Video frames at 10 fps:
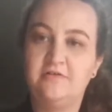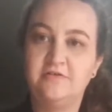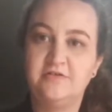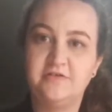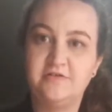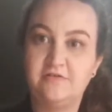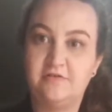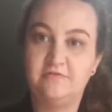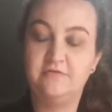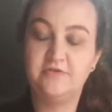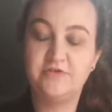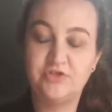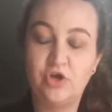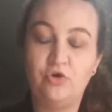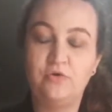just so
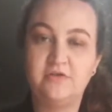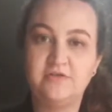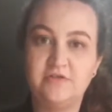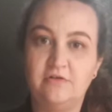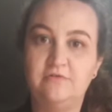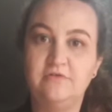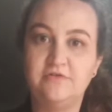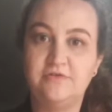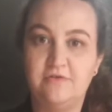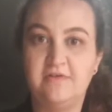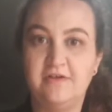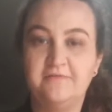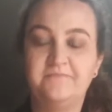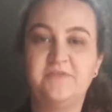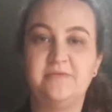soul soothing
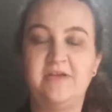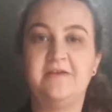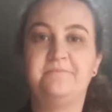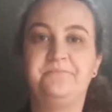to me.